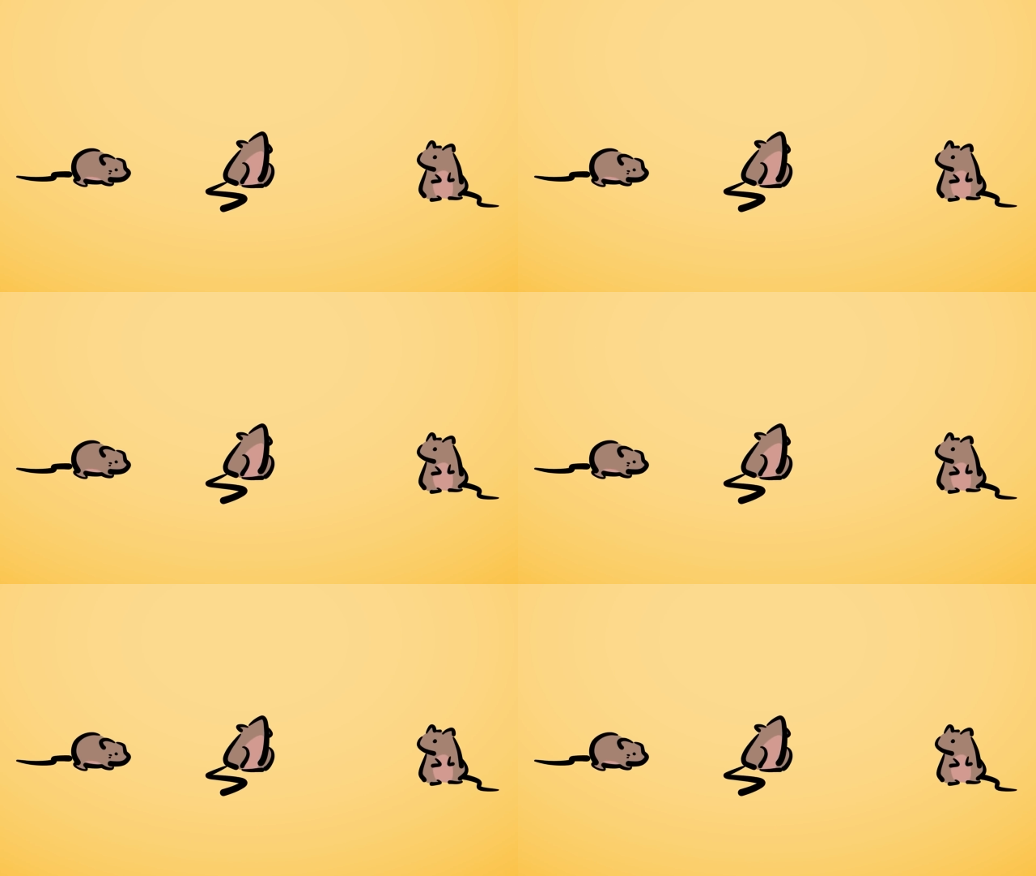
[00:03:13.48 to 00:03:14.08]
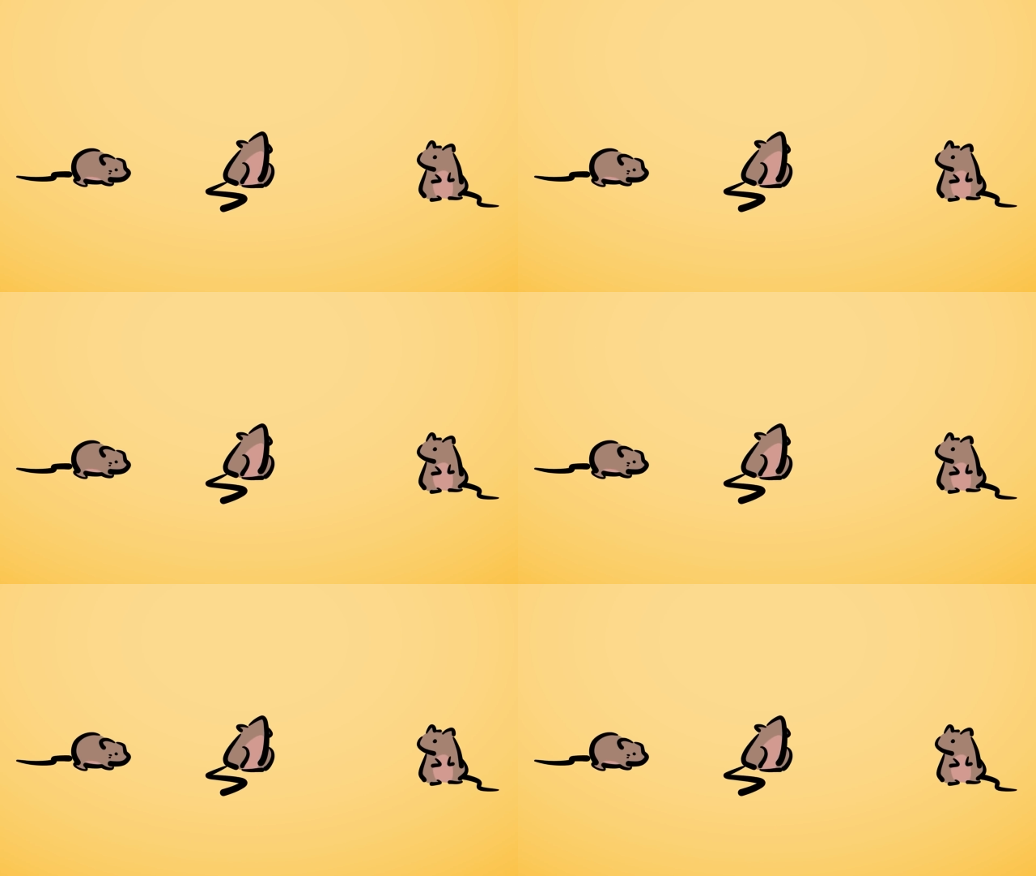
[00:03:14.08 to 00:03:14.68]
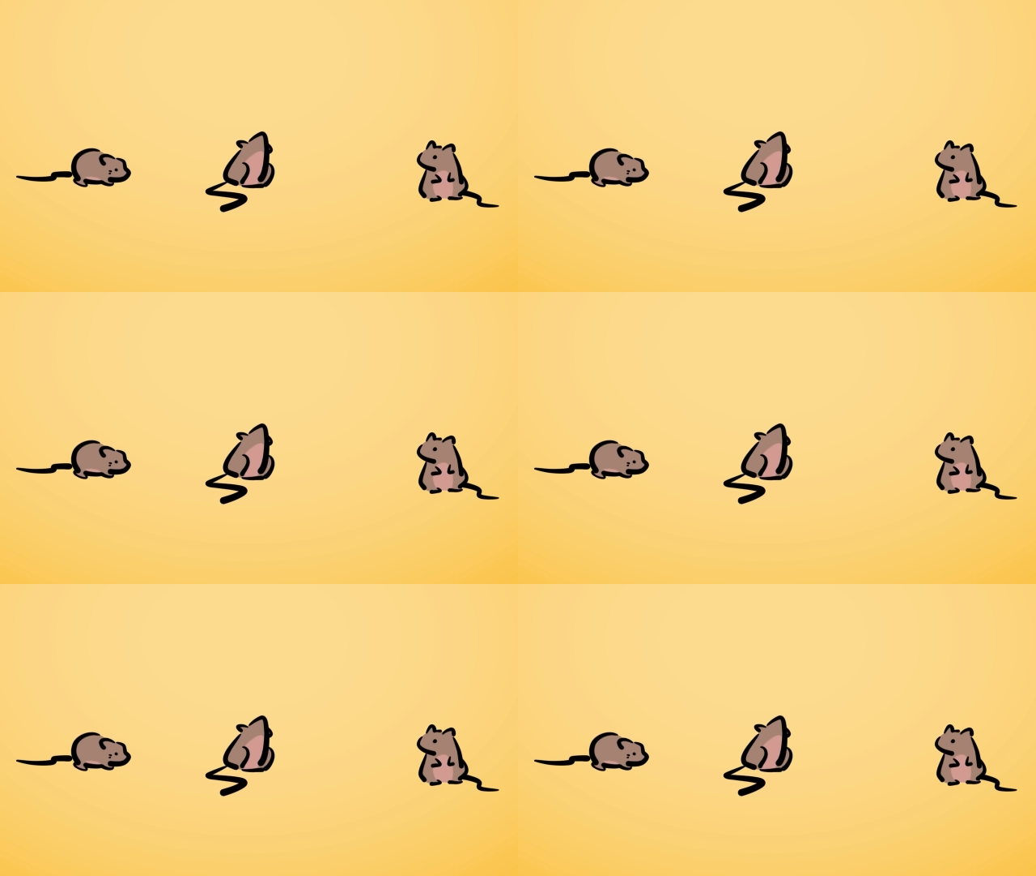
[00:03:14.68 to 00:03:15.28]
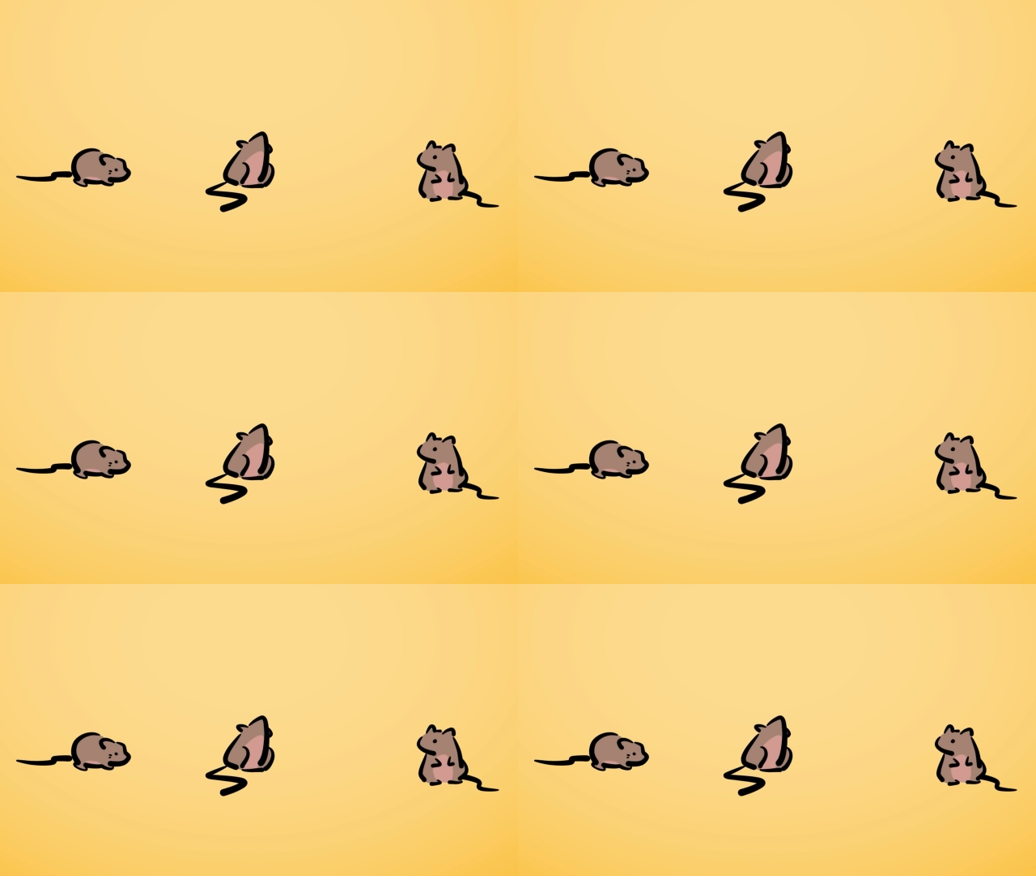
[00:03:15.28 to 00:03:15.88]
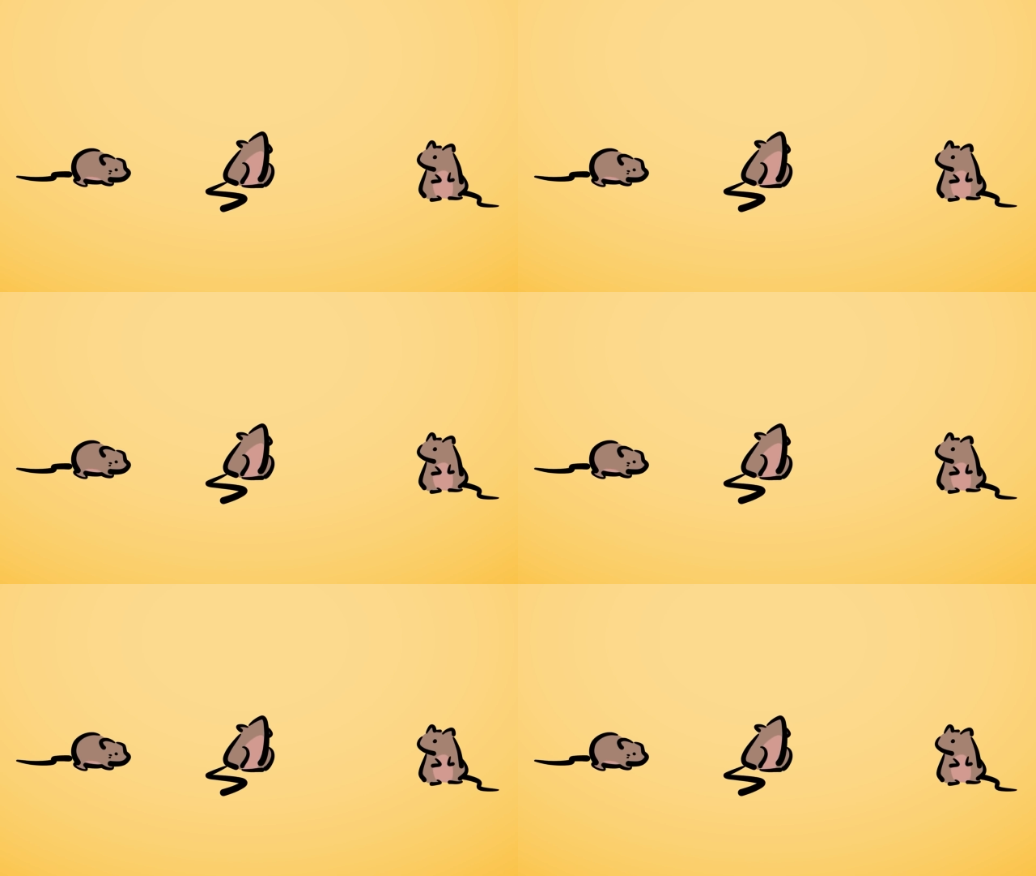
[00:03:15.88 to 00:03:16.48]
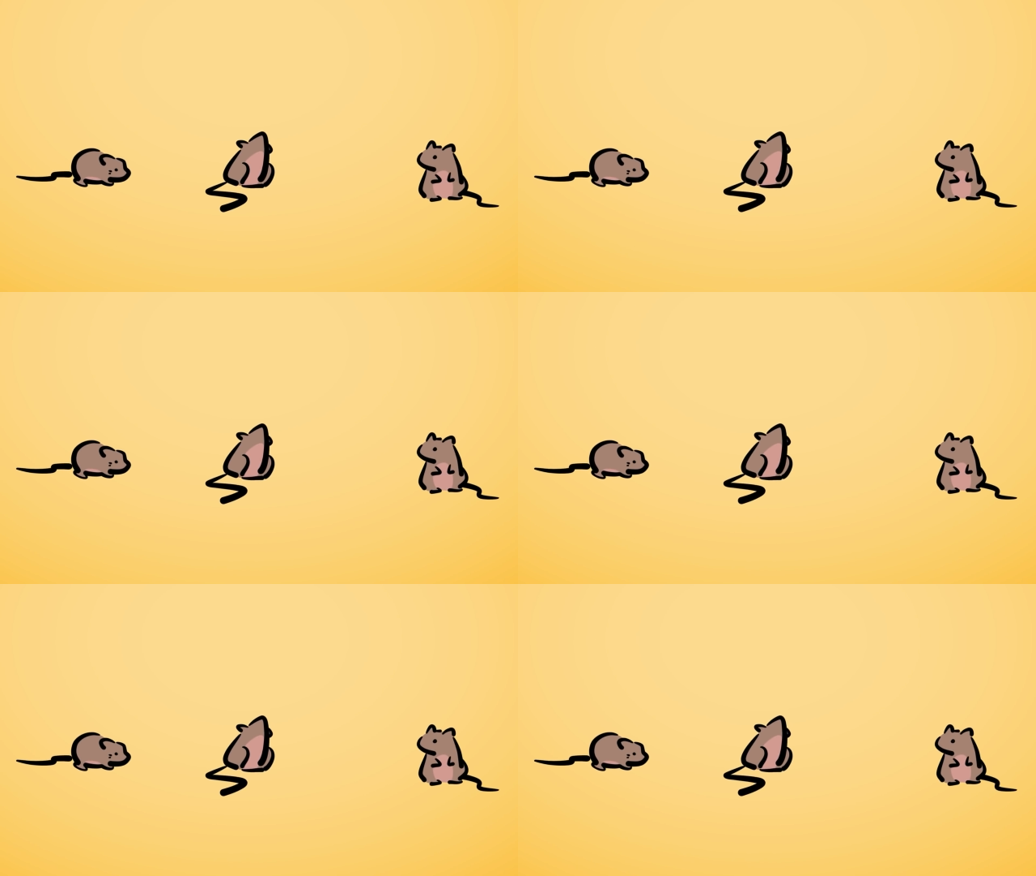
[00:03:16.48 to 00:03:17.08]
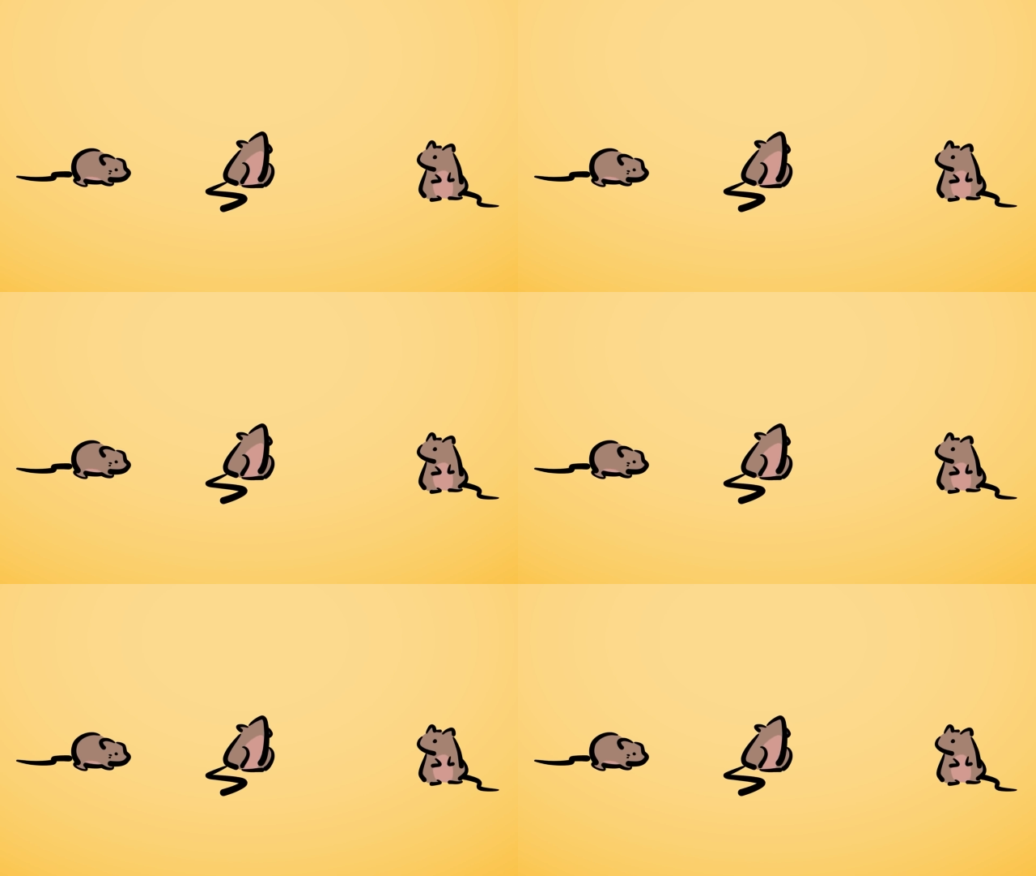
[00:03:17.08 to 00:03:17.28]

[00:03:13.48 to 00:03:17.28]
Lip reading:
No face is visible, so there are no lips to read.